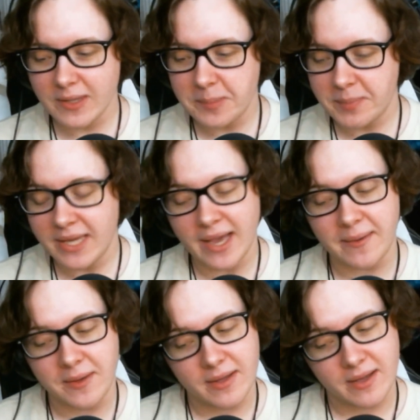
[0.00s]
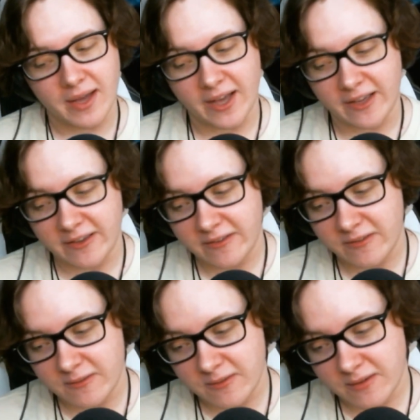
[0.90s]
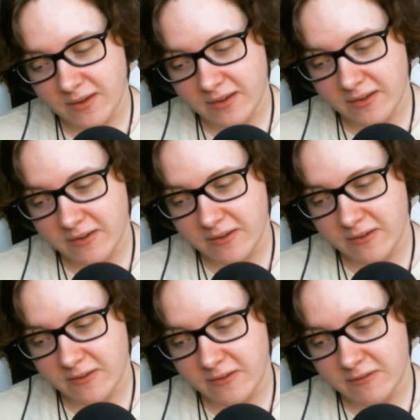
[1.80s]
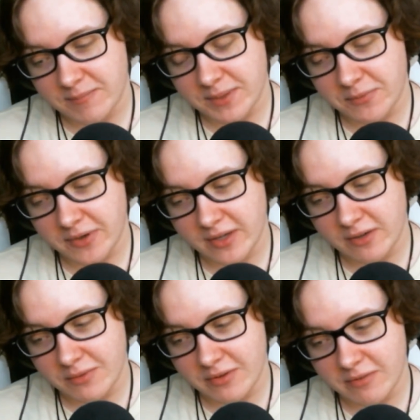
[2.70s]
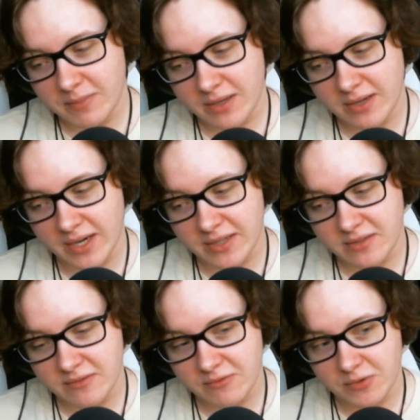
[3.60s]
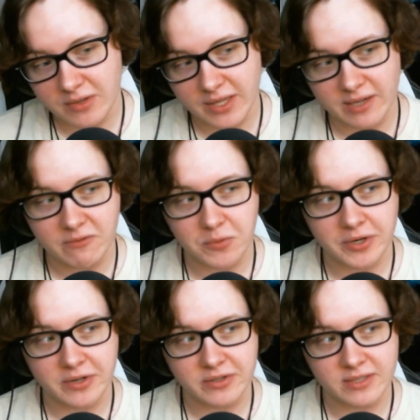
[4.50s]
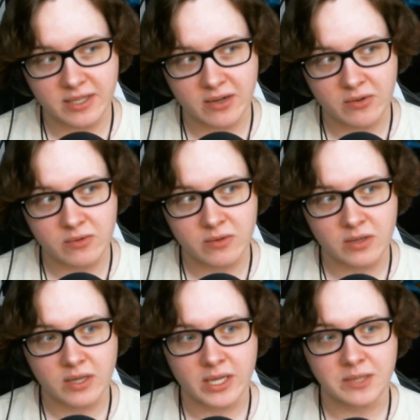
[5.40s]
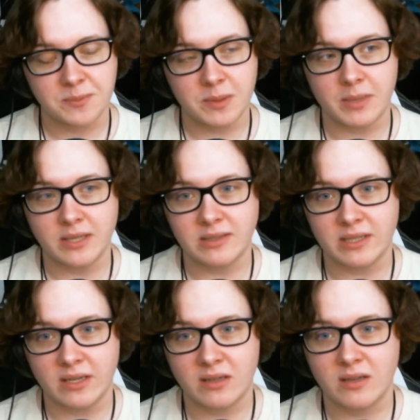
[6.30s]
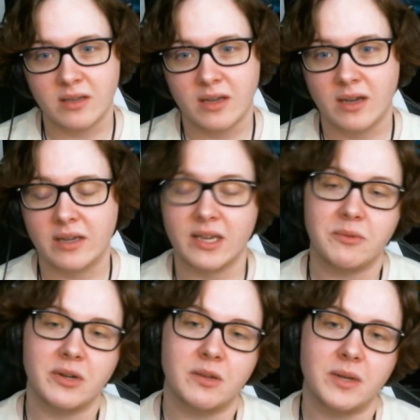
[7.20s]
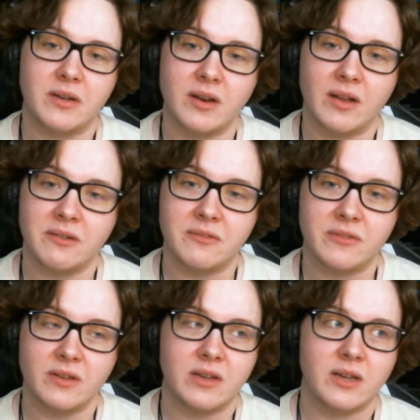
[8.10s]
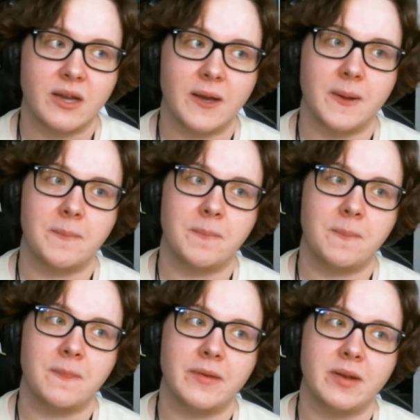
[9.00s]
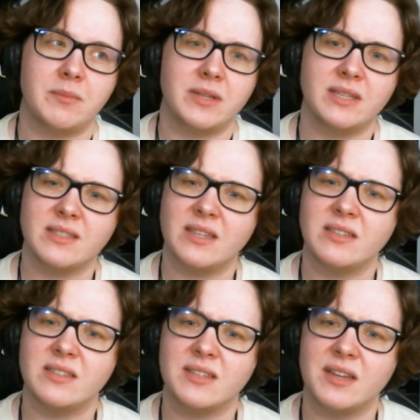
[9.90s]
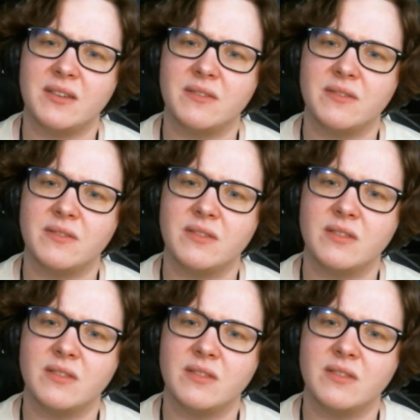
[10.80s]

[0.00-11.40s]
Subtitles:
But yeah, I have been working with my guides for like 4 years now. It's been amazing. I can't recommend it enough. And I'm really excited to kind of